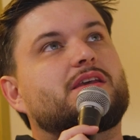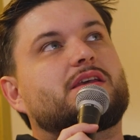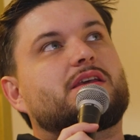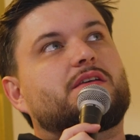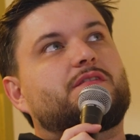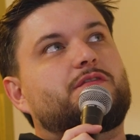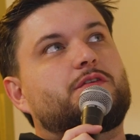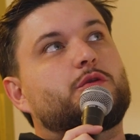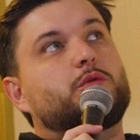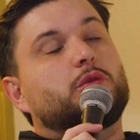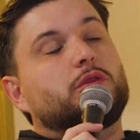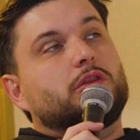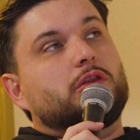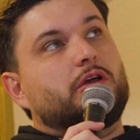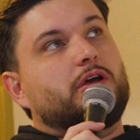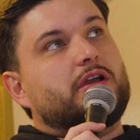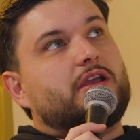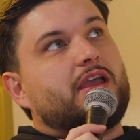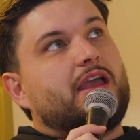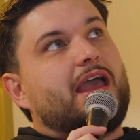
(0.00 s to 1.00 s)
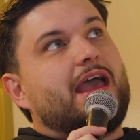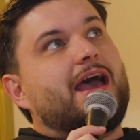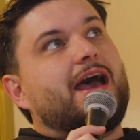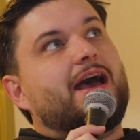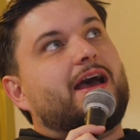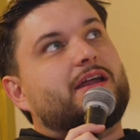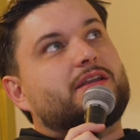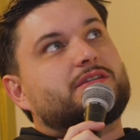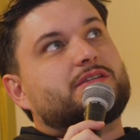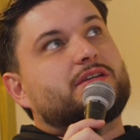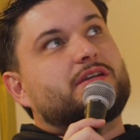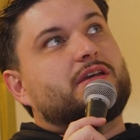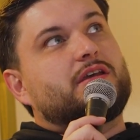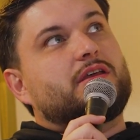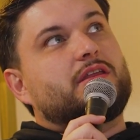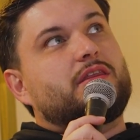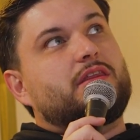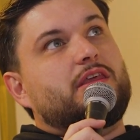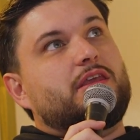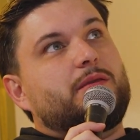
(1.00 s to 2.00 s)
if you look at
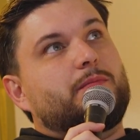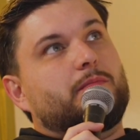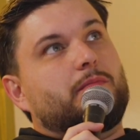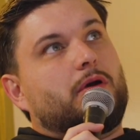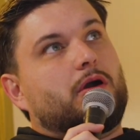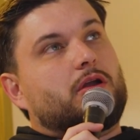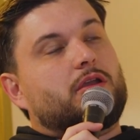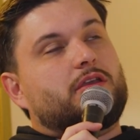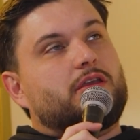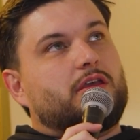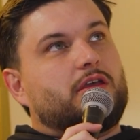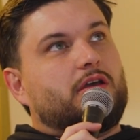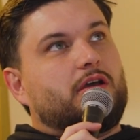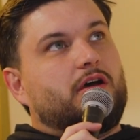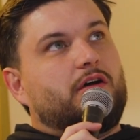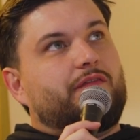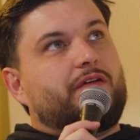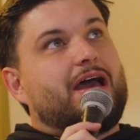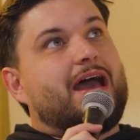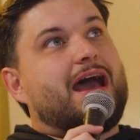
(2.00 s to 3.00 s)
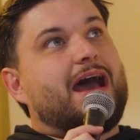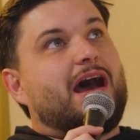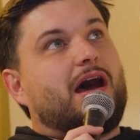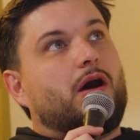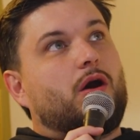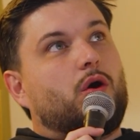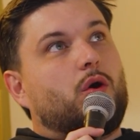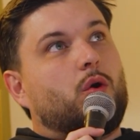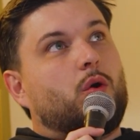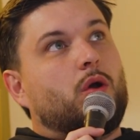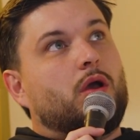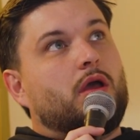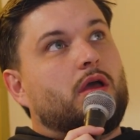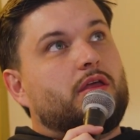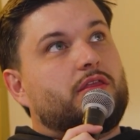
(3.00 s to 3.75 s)
the market of how